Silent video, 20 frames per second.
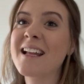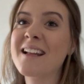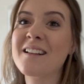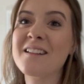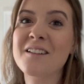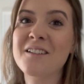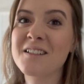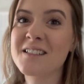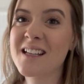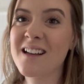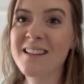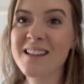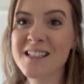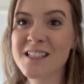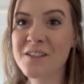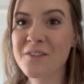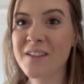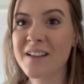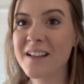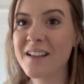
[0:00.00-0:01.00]
close out
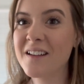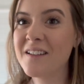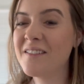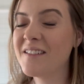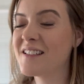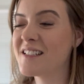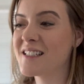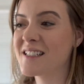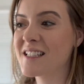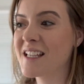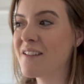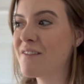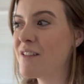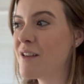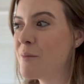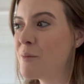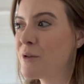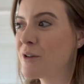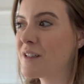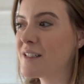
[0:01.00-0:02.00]
this video and just give
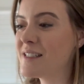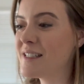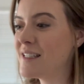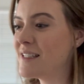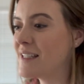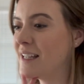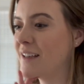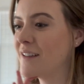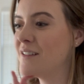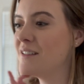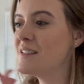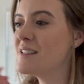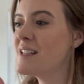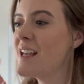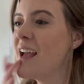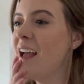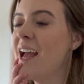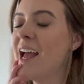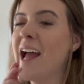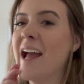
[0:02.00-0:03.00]
you more details
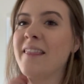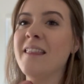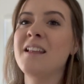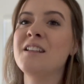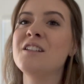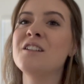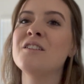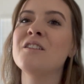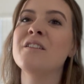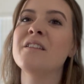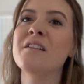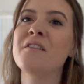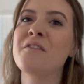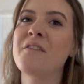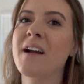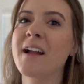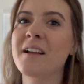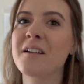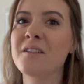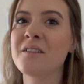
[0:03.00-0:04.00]
and let you know the
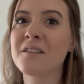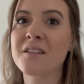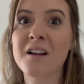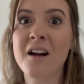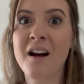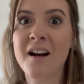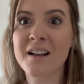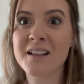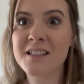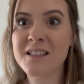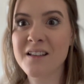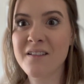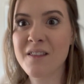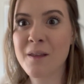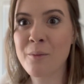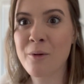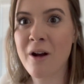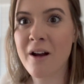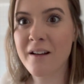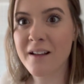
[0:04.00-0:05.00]
final costs of
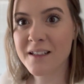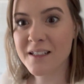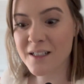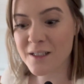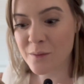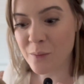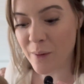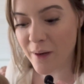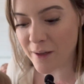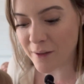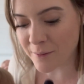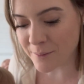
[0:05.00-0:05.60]
the product as well.